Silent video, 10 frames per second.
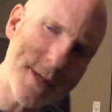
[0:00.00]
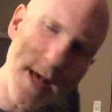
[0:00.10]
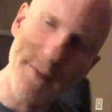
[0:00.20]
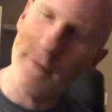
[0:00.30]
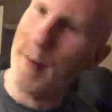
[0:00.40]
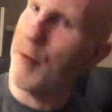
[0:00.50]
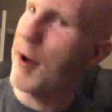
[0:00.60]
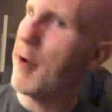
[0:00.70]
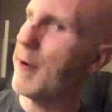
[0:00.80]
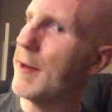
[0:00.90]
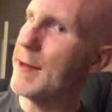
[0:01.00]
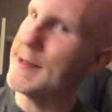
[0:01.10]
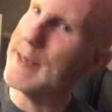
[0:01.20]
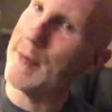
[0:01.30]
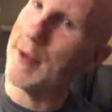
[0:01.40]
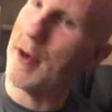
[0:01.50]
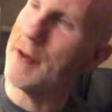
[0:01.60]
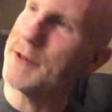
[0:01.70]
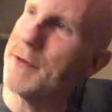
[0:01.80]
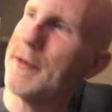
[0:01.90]
top of our priority list, and we
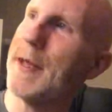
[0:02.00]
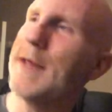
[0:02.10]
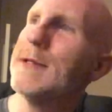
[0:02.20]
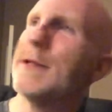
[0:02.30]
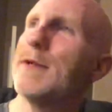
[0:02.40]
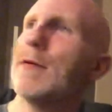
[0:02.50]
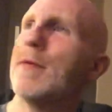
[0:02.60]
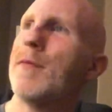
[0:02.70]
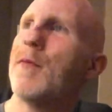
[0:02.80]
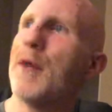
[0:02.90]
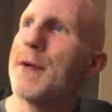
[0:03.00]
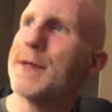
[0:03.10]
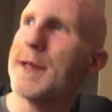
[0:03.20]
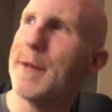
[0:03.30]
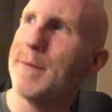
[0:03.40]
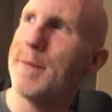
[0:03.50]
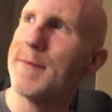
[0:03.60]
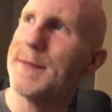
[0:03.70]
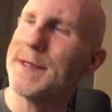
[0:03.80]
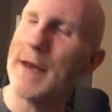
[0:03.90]
also need to put
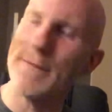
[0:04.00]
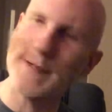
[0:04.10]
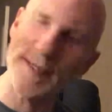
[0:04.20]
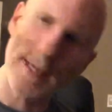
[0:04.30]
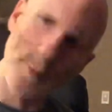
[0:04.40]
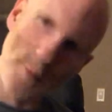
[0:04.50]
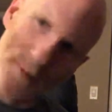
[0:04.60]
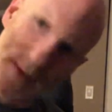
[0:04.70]
self-esteem with